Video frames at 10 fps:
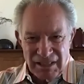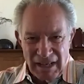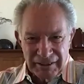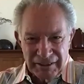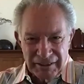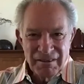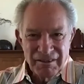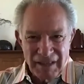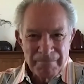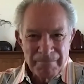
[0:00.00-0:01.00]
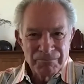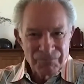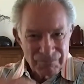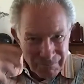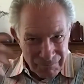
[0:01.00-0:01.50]
Selling is getting
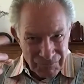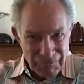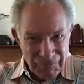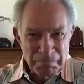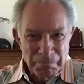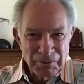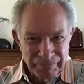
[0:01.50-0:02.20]
them to